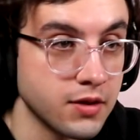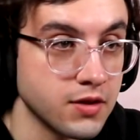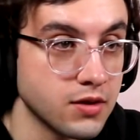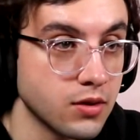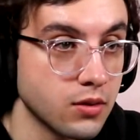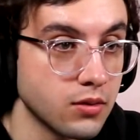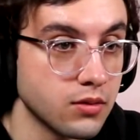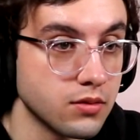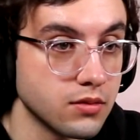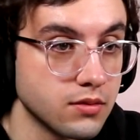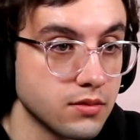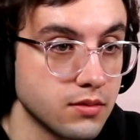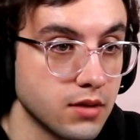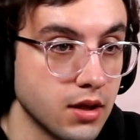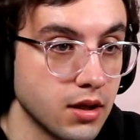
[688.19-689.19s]
this whole
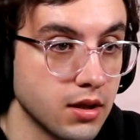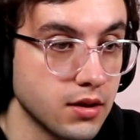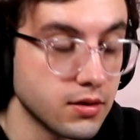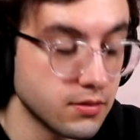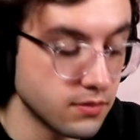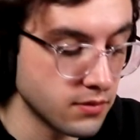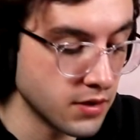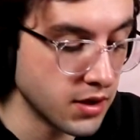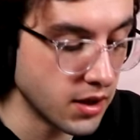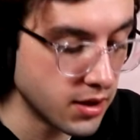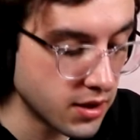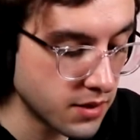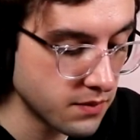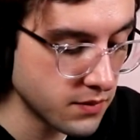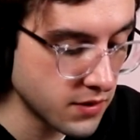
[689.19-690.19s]

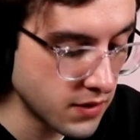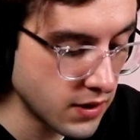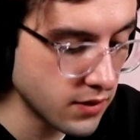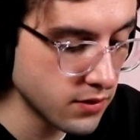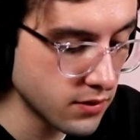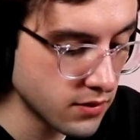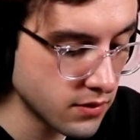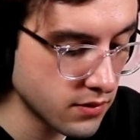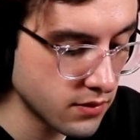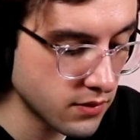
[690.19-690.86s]
Gundam deal.